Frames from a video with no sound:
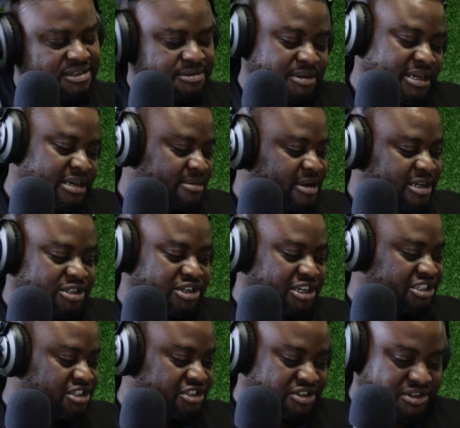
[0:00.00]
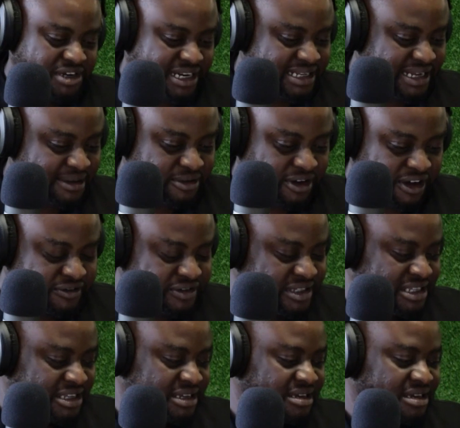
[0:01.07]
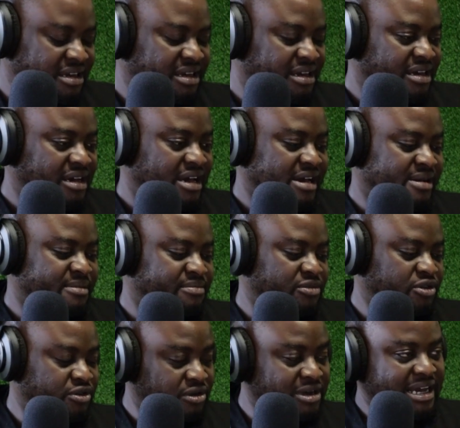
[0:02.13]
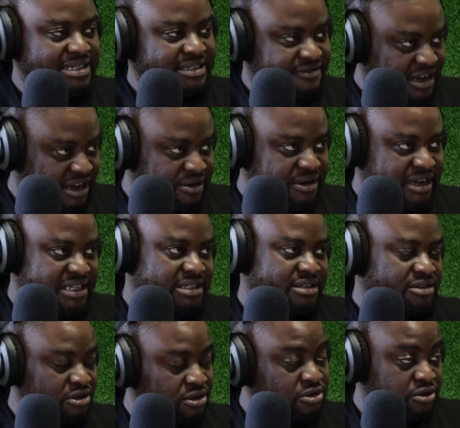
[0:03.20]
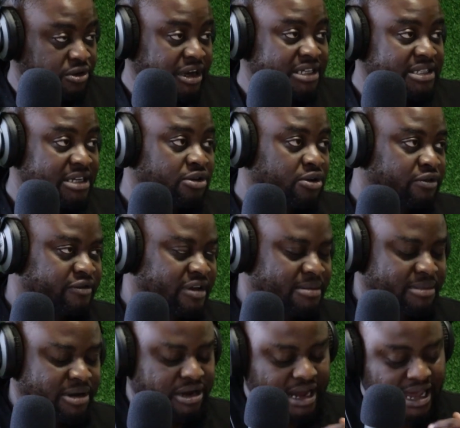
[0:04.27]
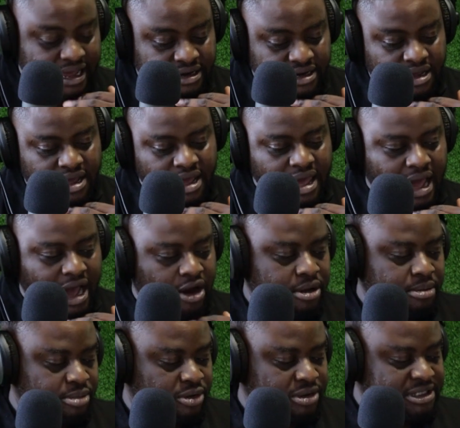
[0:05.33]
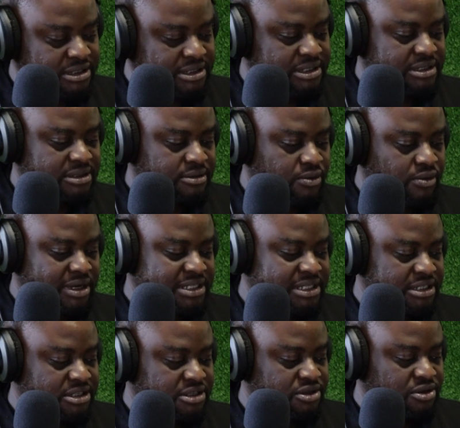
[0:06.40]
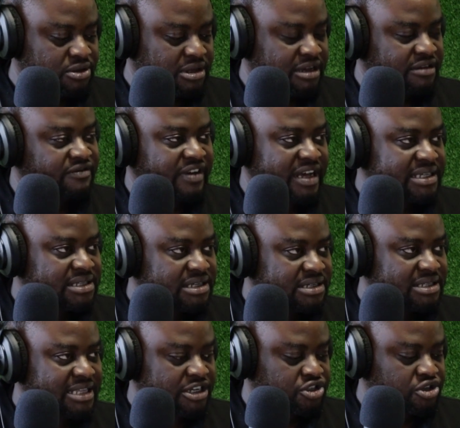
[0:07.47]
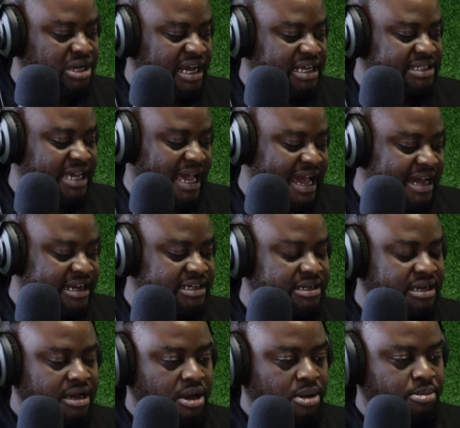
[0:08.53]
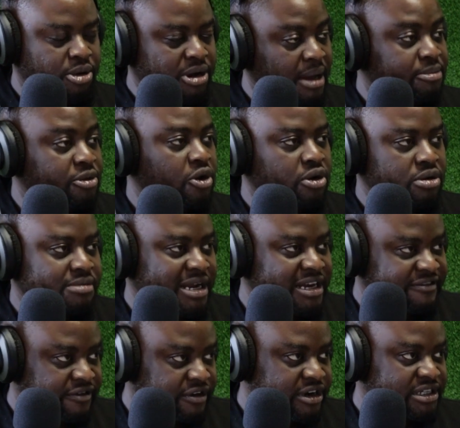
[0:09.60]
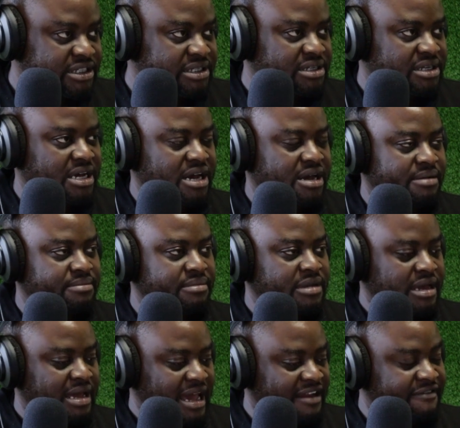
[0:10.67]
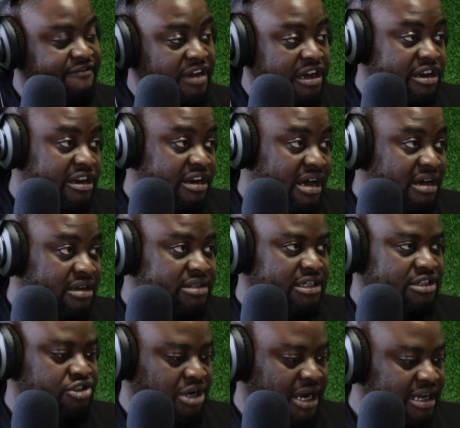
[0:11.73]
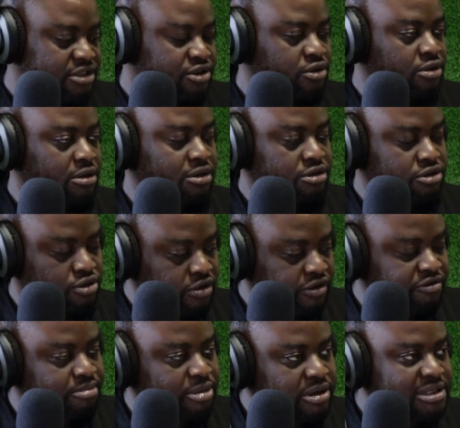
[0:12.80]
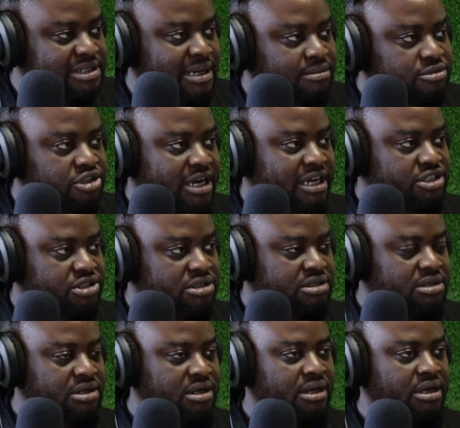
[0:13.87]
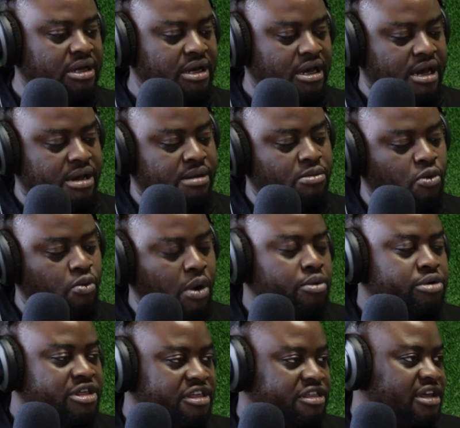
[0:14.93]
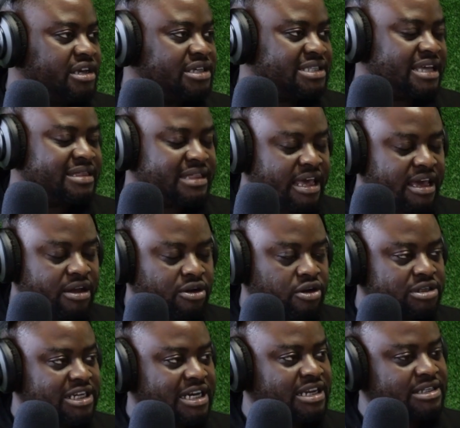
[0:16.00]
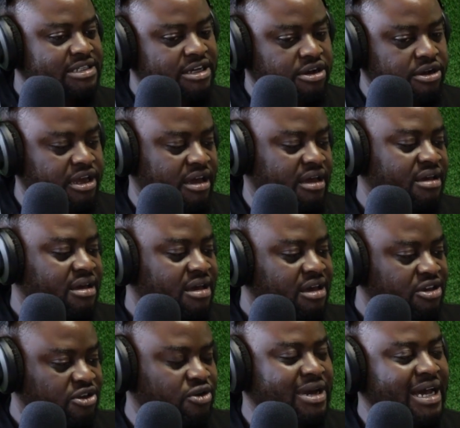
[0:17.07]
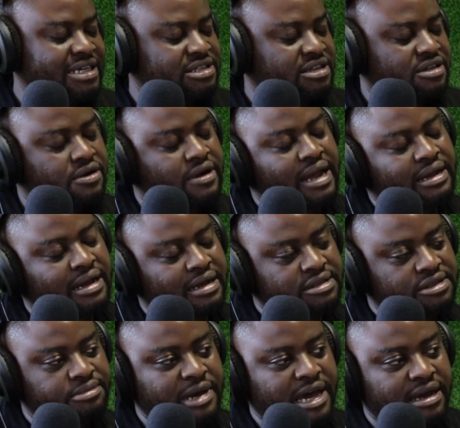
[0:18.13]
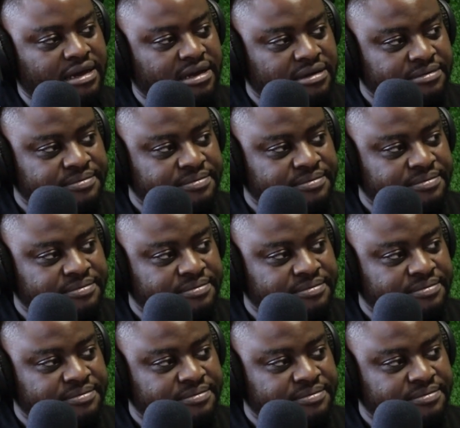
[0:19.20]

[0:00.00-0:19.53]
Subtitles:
Speaking about trenches, right? Obviously, you guys have now raised in November. And how important was it to the investors that you guys had put up your own money first and figured it out and tried to sort of build some traction? What were the things that they looked at and said, okay, you guys are the right guys to back?